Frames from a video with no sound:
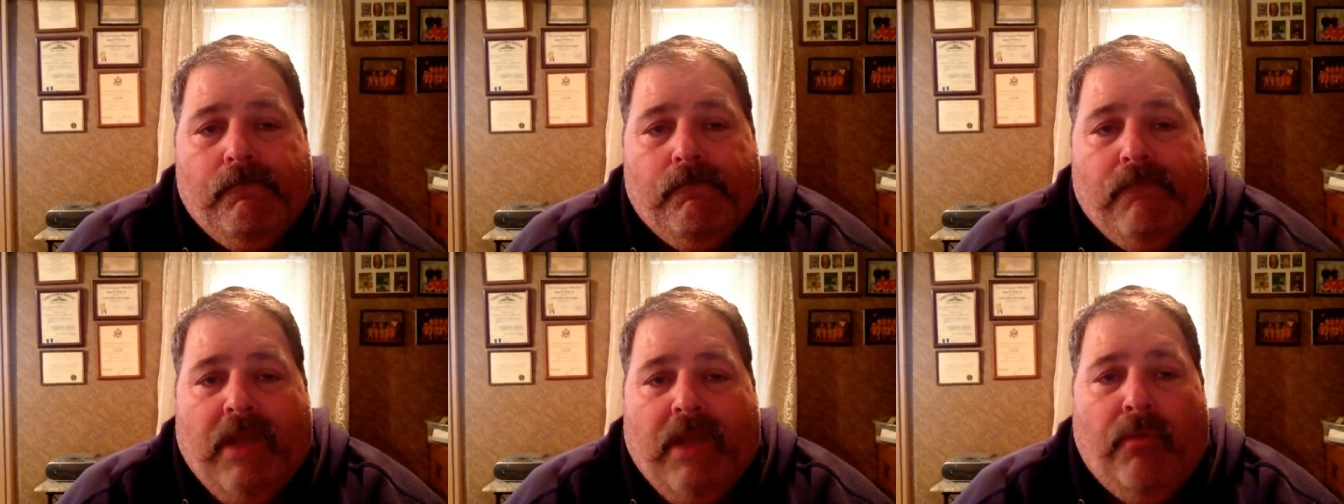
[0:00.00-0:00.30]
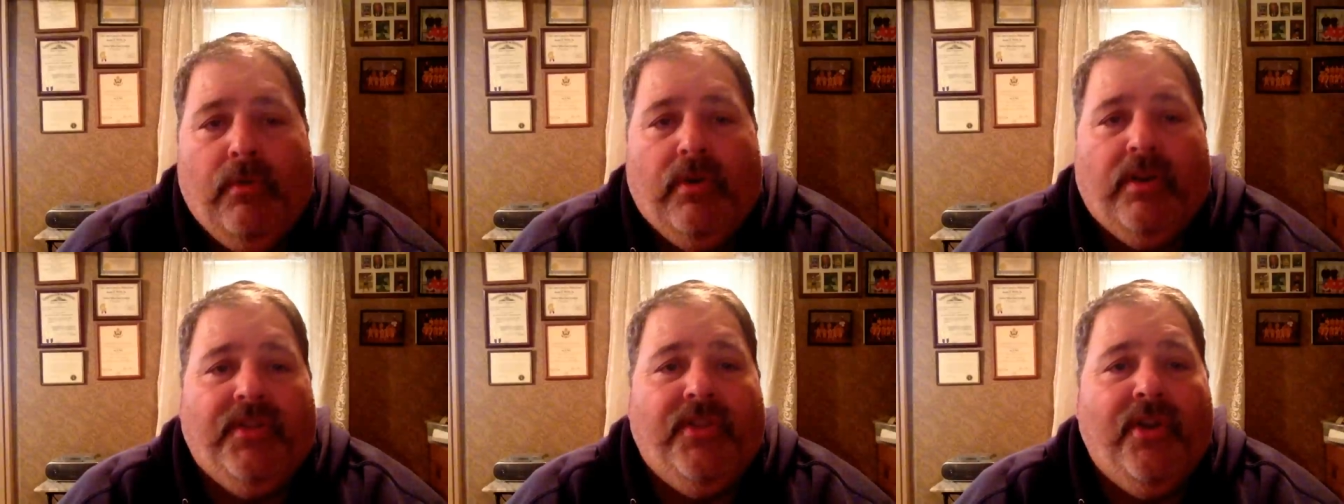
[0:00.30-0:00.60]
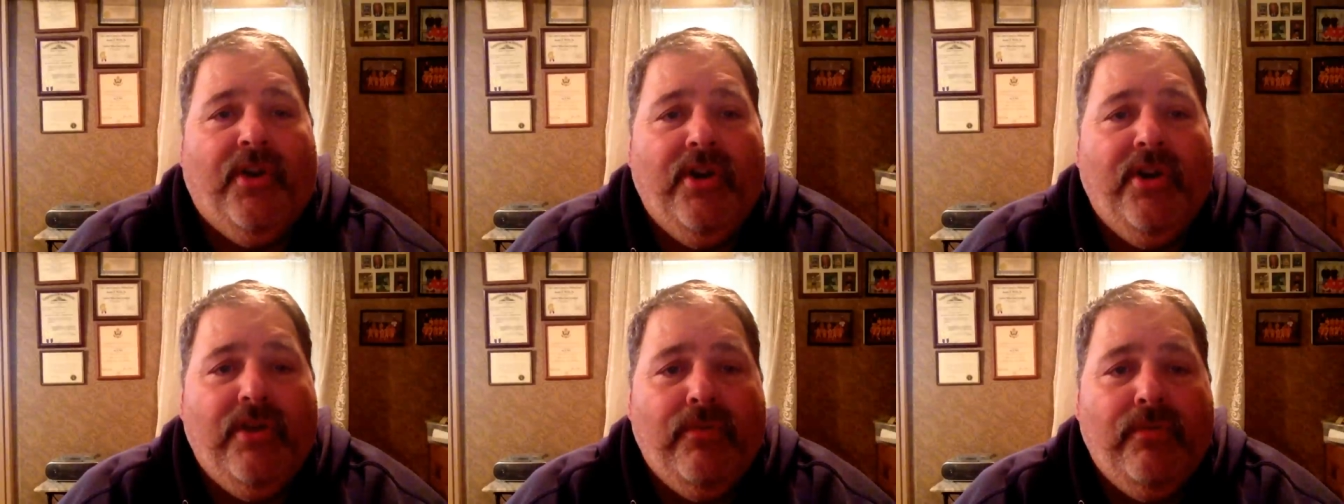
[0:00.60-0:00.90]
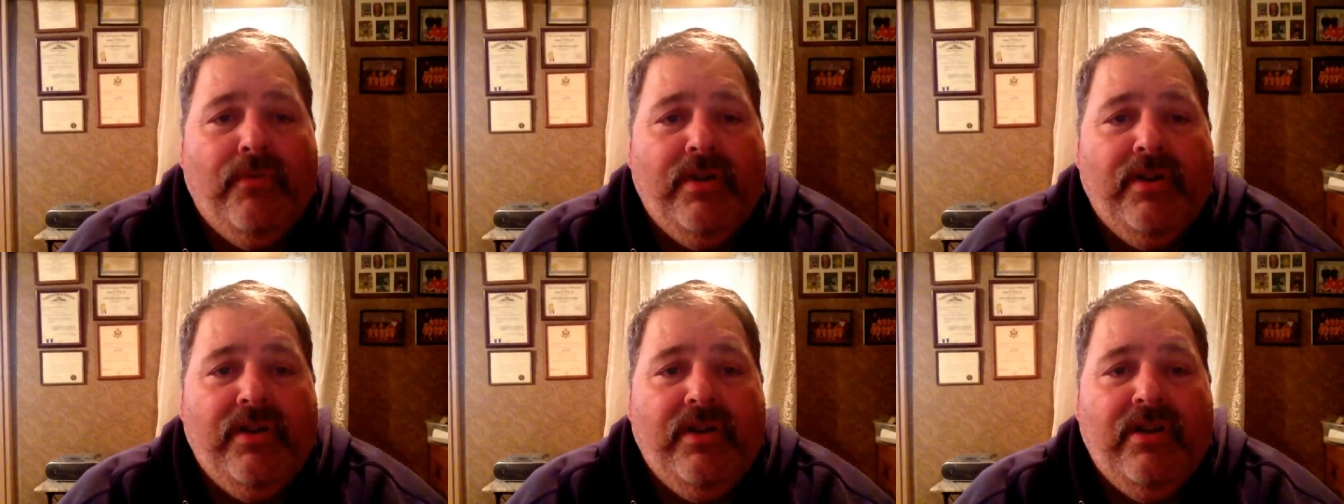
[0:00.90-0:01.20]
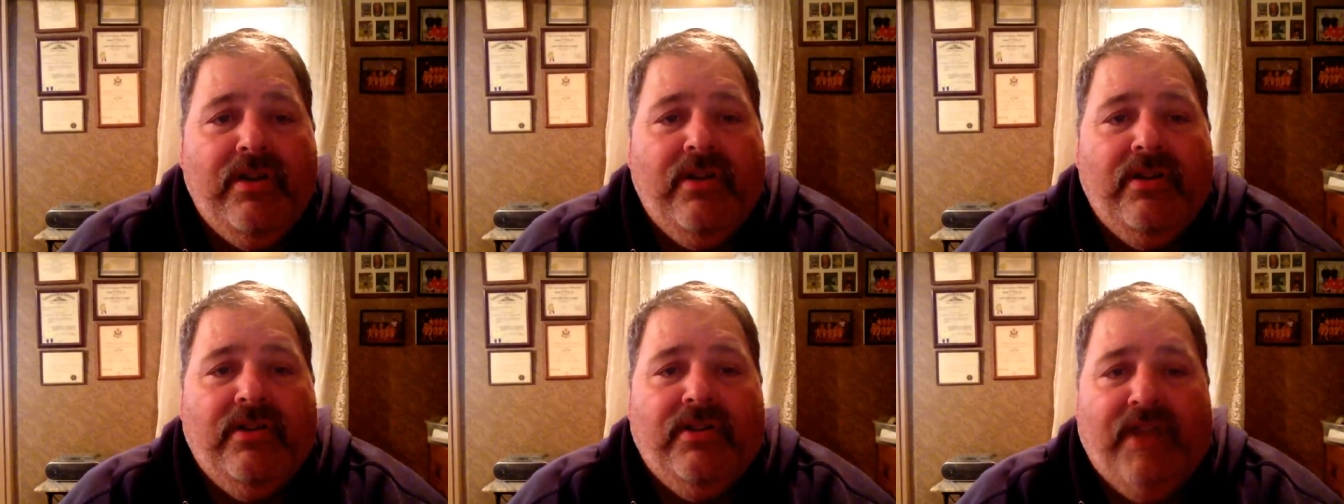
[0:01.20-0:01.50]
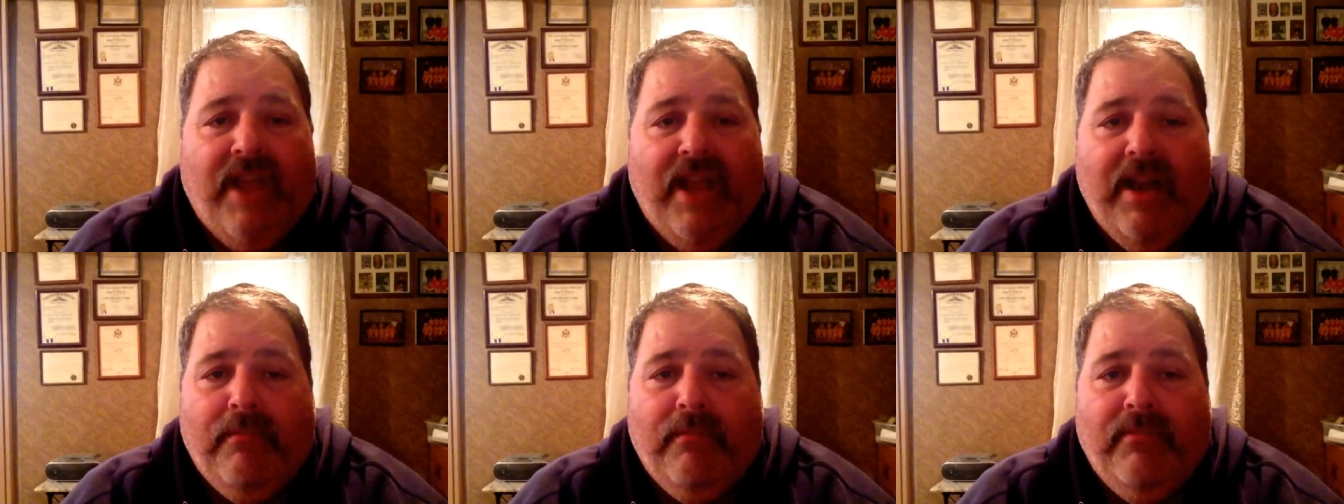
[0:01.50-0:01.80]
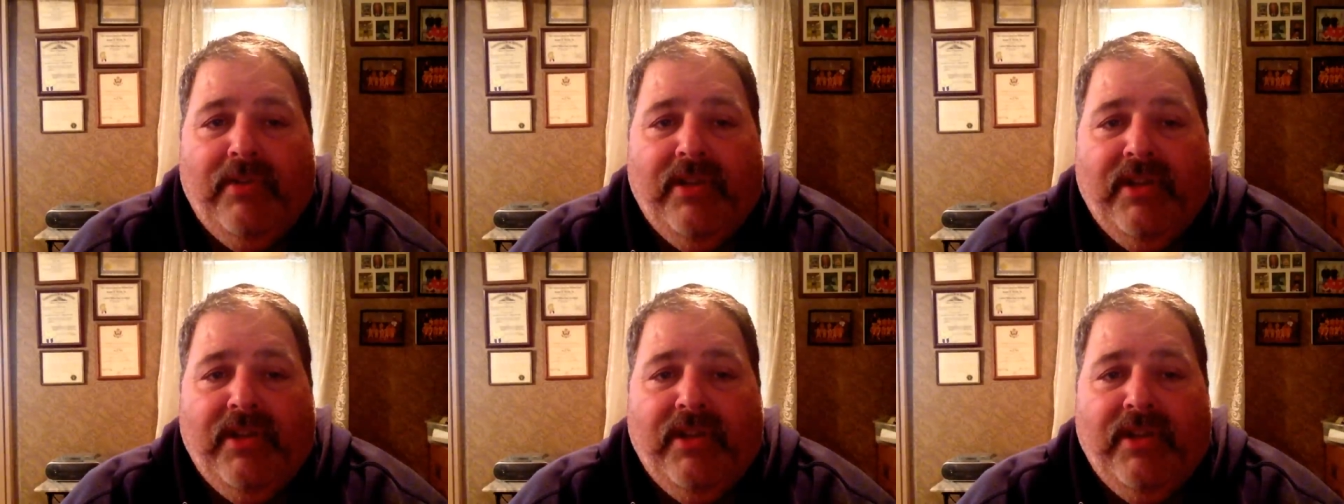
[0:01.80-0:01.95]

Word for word: I worked 31 years. Now I'm